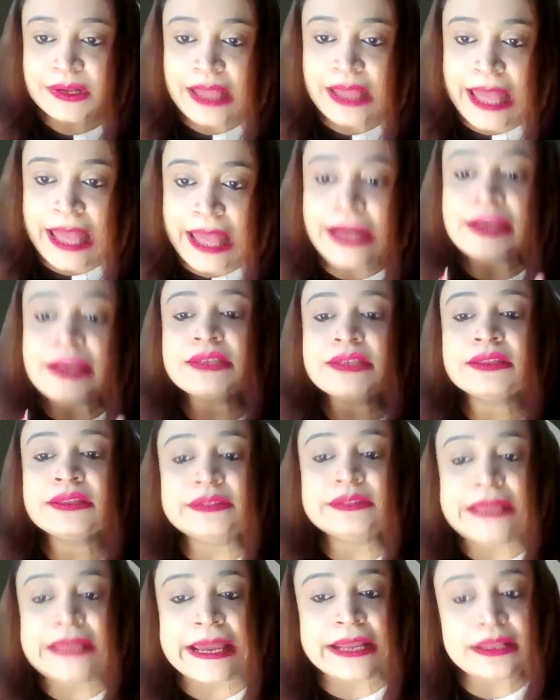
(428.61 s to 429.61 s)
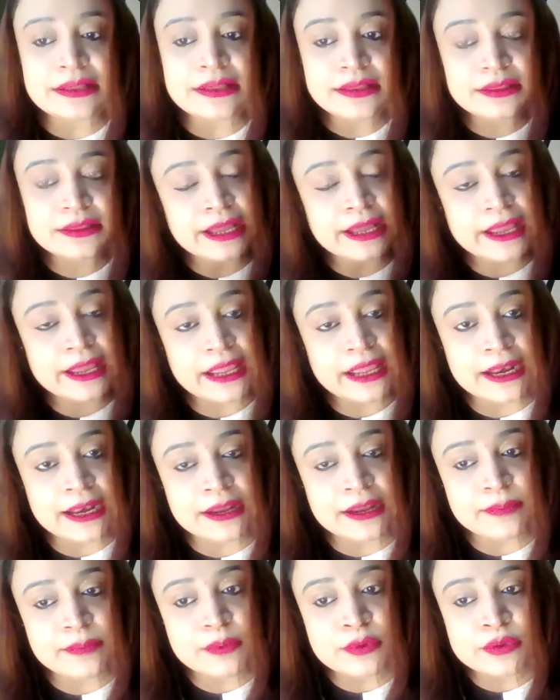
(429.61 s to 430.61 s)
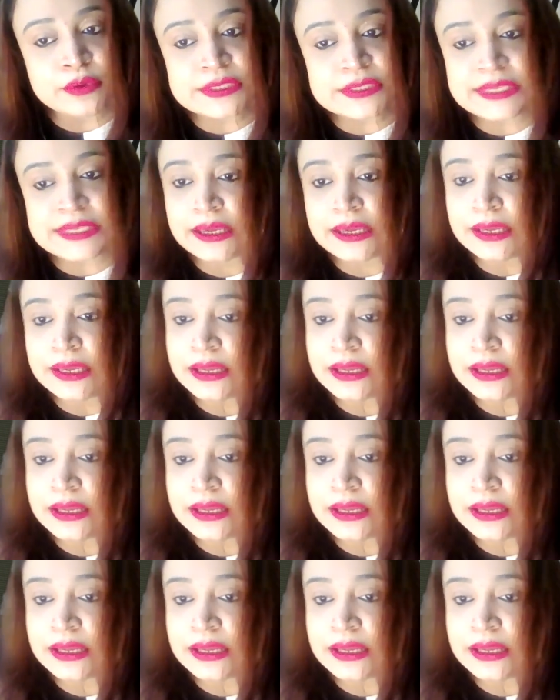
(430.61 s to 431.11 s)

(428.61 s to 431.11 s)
and then the LWC